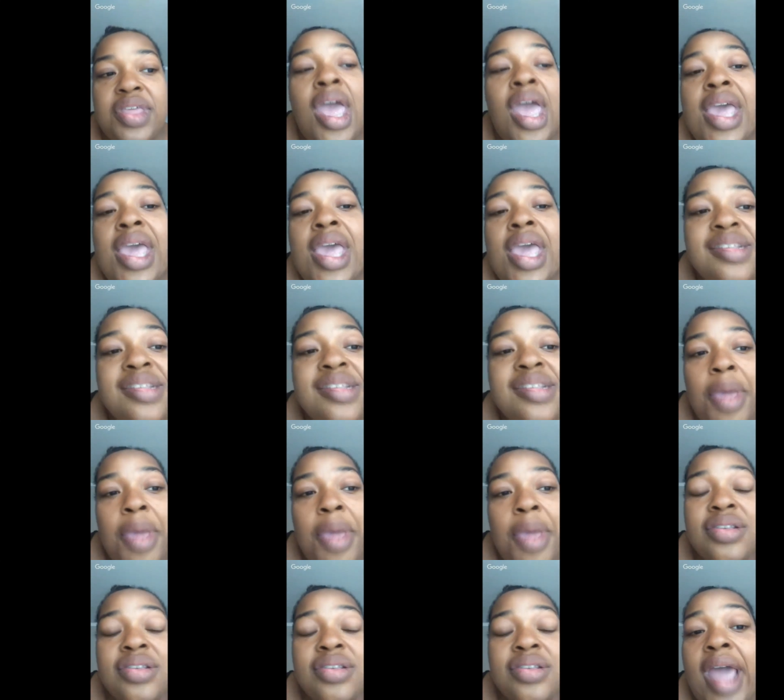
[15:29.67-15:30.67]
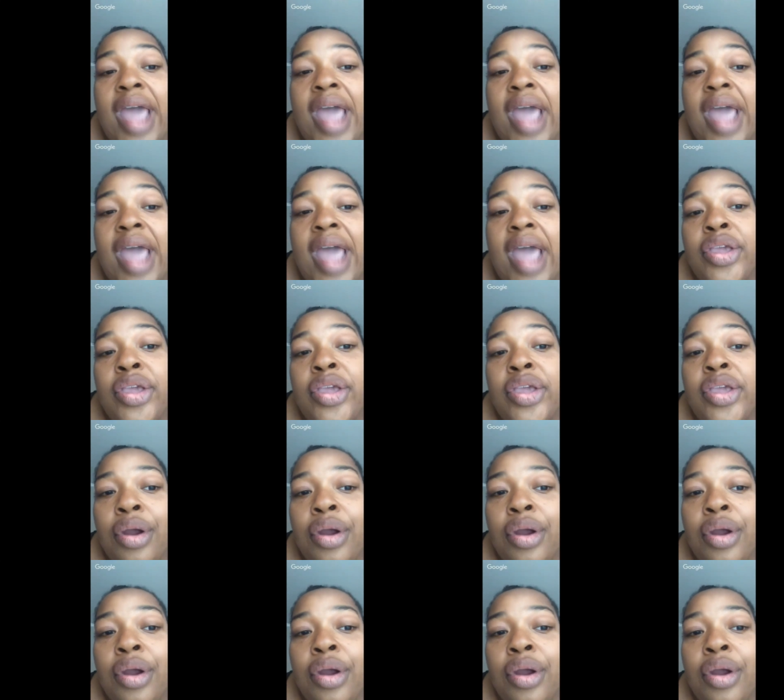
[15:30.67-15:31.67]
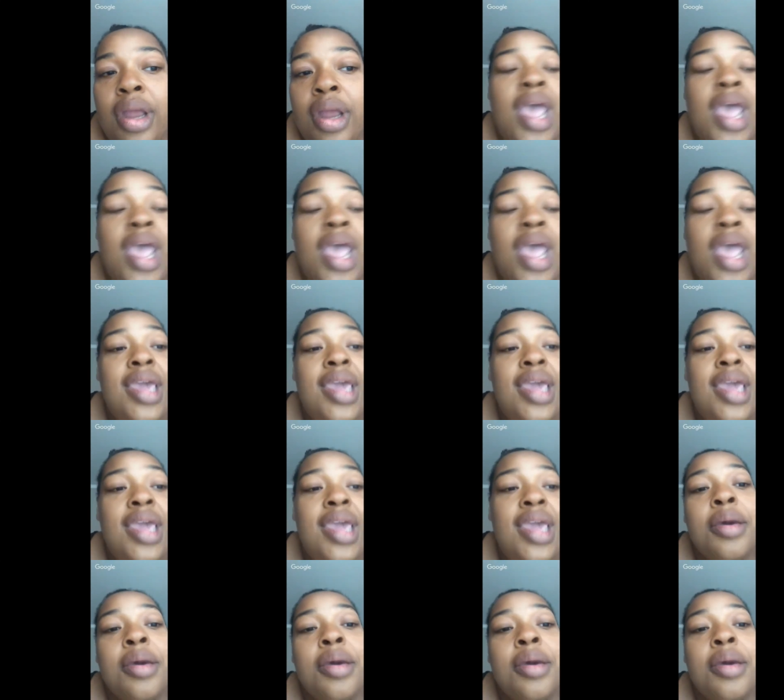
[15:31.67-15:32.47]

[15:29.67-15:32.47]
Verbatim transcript: He smells like urine. He